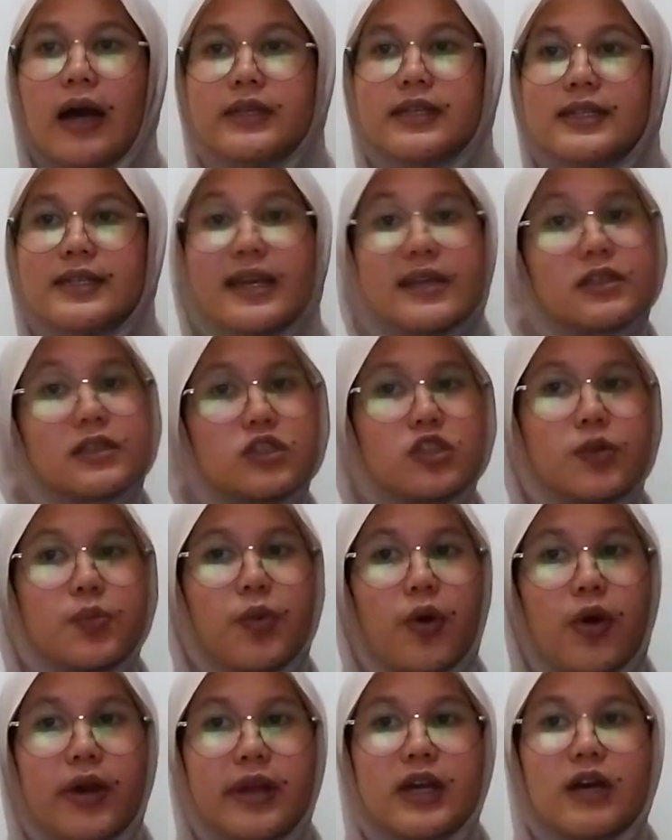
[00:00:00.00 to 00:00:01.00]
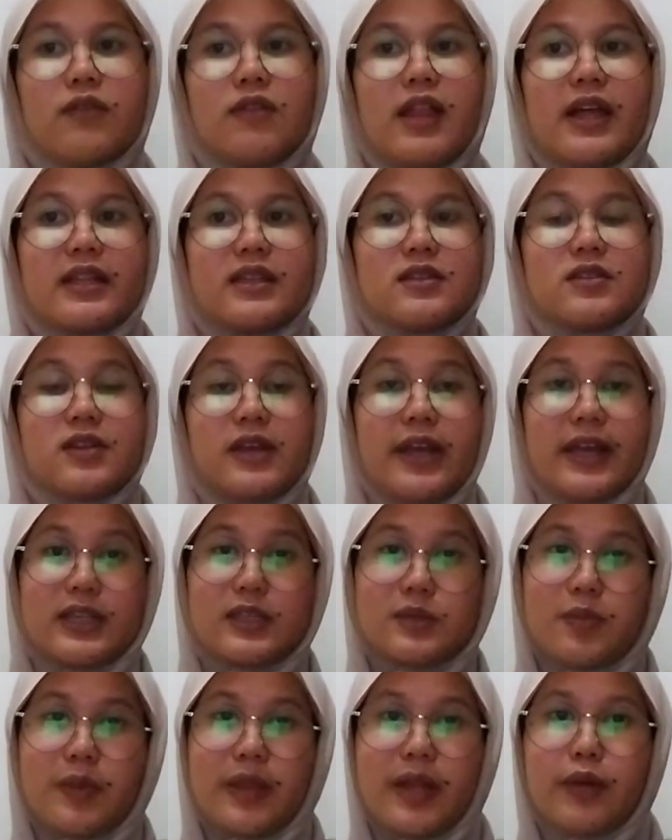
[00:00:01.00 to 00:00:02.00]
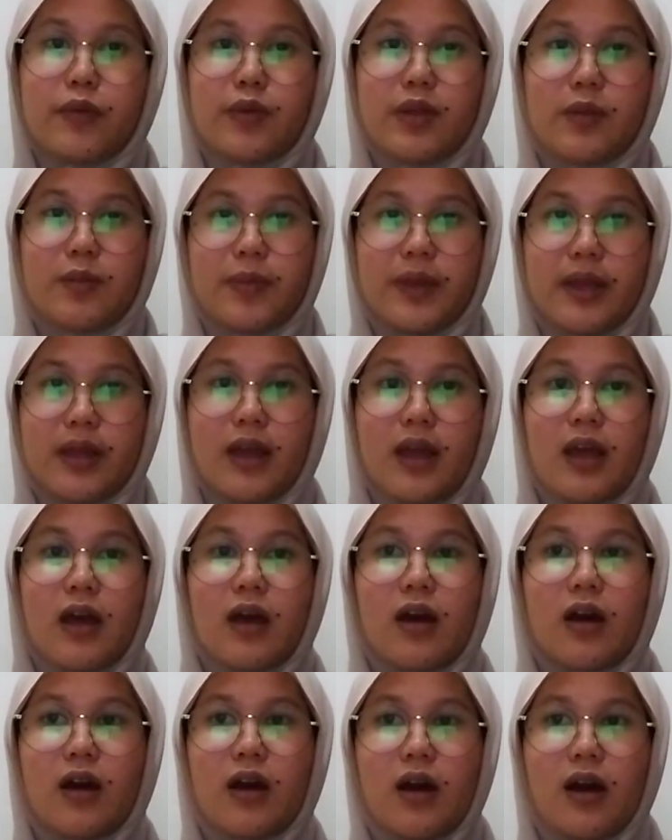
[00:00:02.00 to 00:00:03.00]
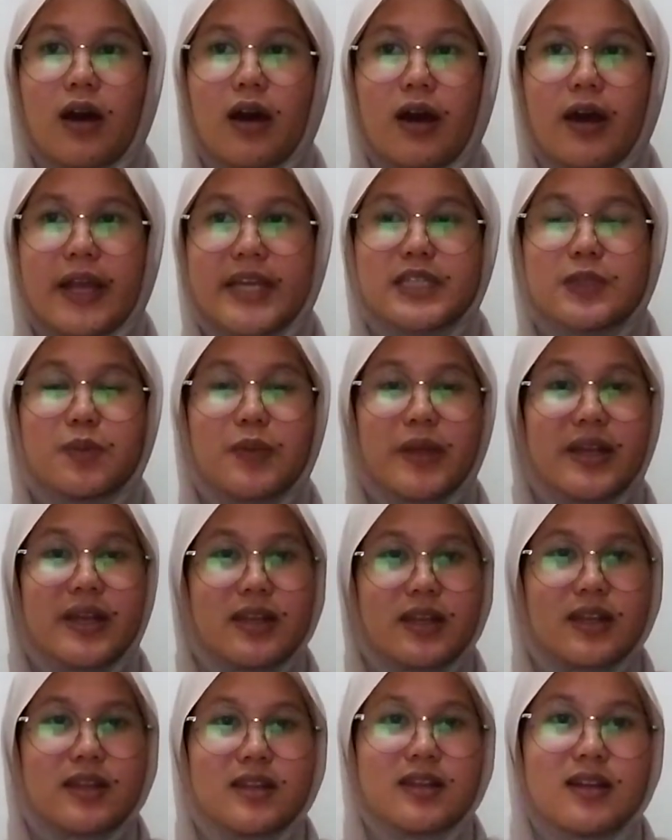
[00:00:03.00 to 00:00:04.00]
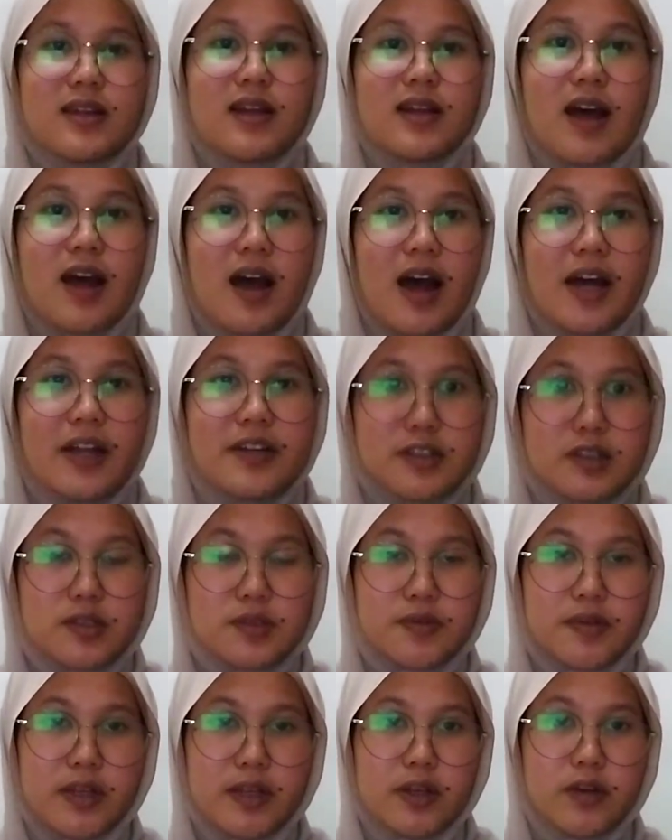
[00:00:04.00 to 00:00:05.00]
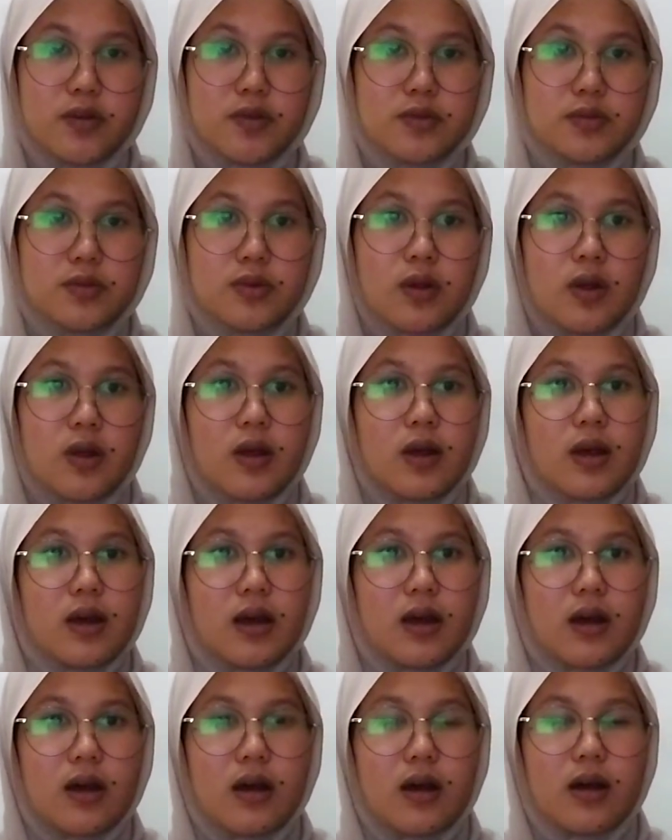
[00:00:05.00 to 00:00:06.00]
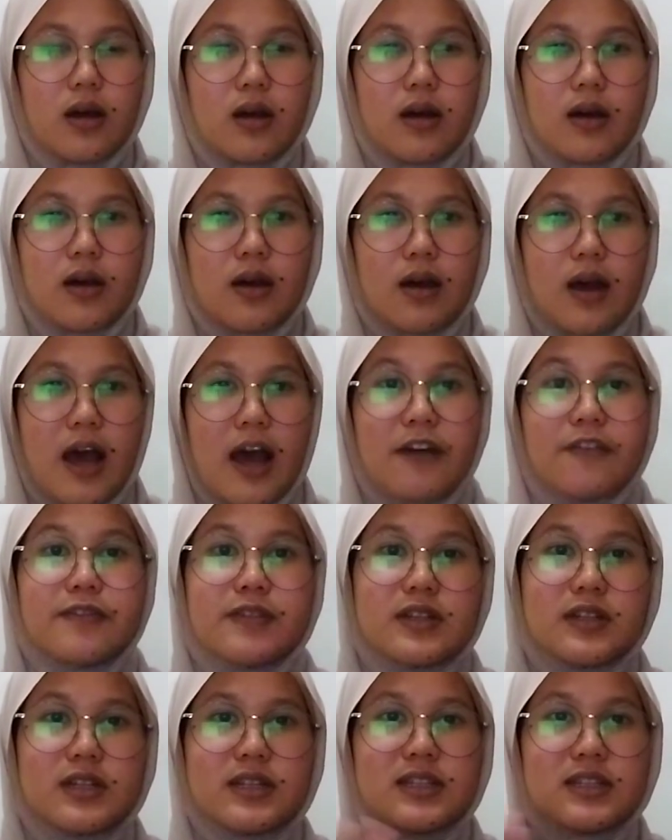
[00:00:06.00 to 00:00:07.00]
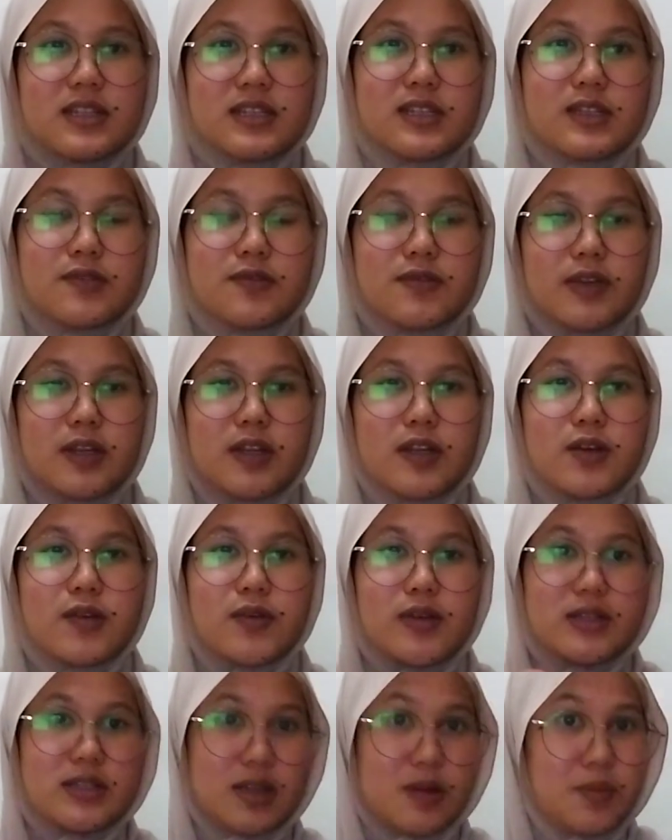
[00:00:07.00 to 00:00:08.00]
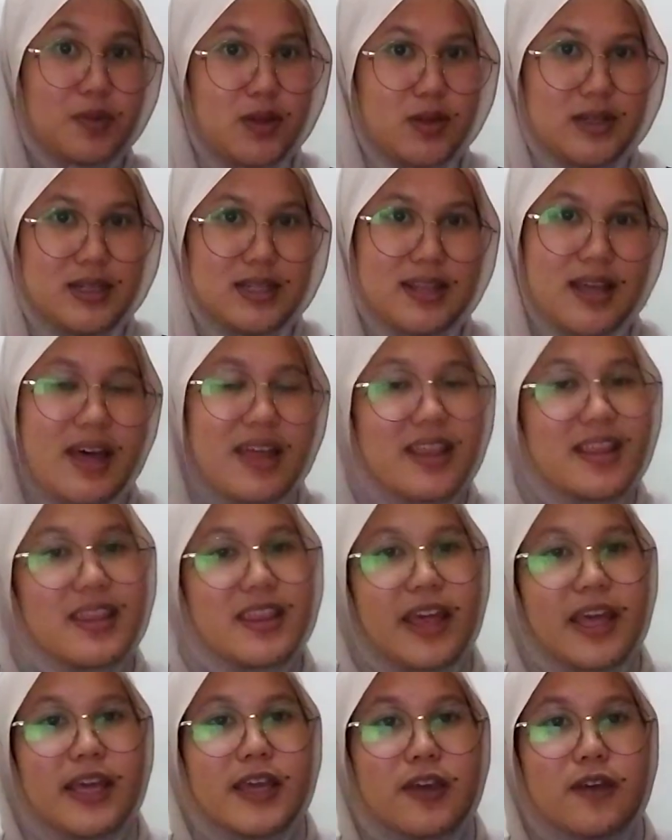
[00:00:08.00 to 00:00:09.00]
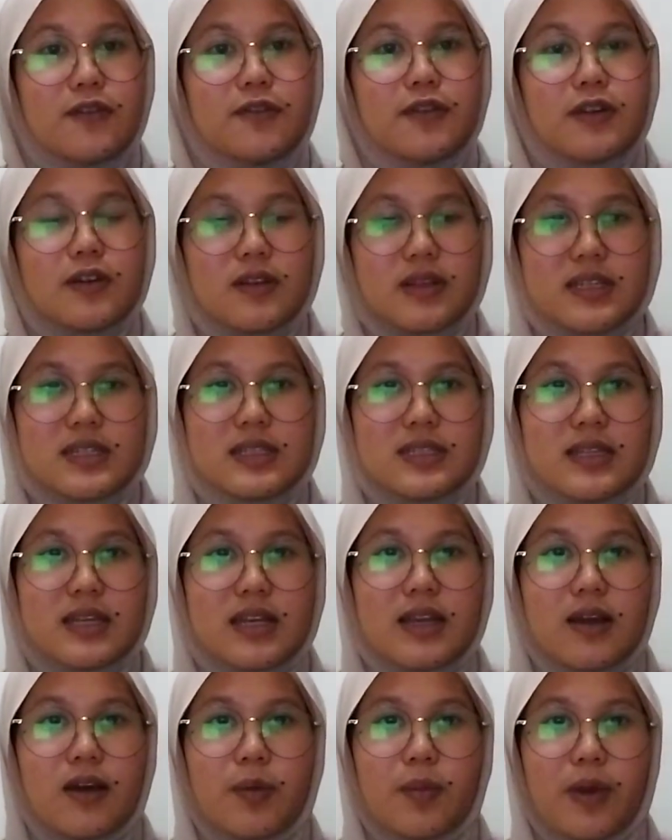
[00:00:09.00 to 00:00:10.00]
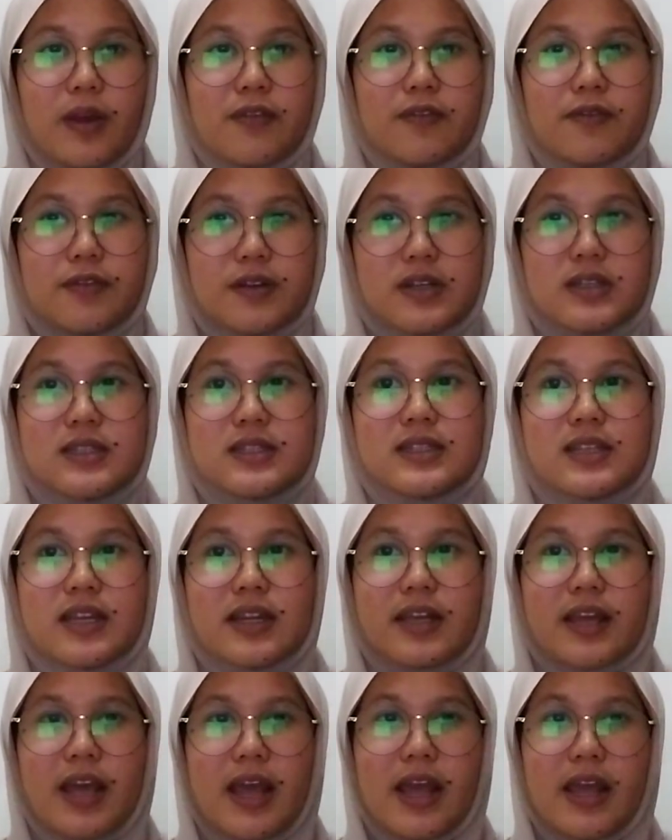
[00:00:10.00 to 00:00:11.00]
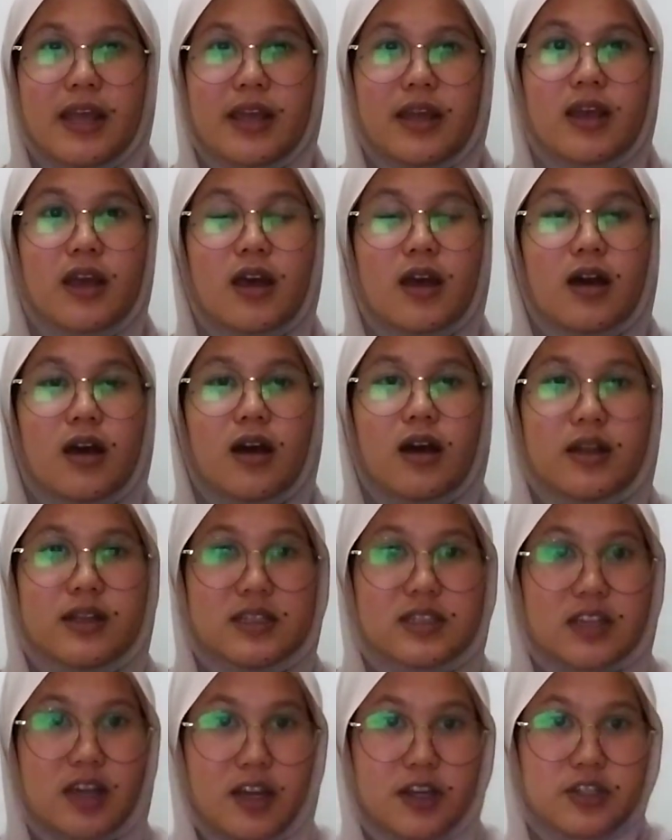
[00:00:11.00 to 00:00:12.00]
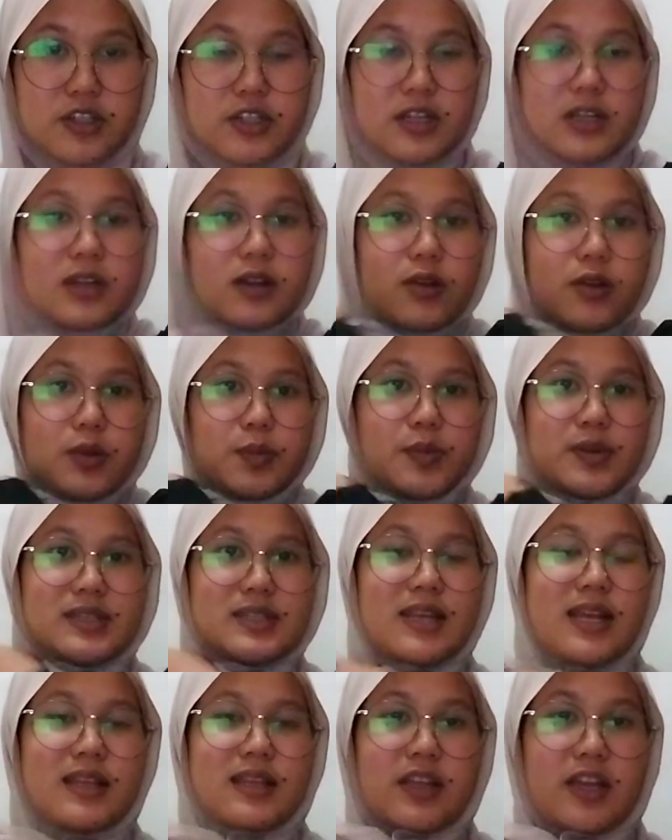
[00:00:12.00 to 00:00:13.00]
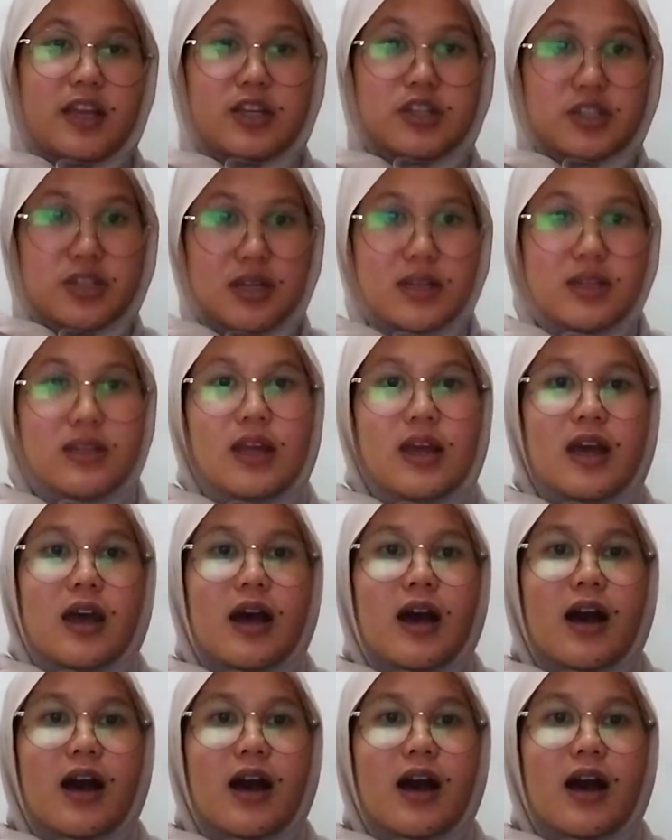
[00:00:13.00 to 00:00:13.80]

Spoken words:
The next two points I would like to explain will be explained in the others video after this video is uploaded. Thank you for listening on my first CDA discussion or presentation.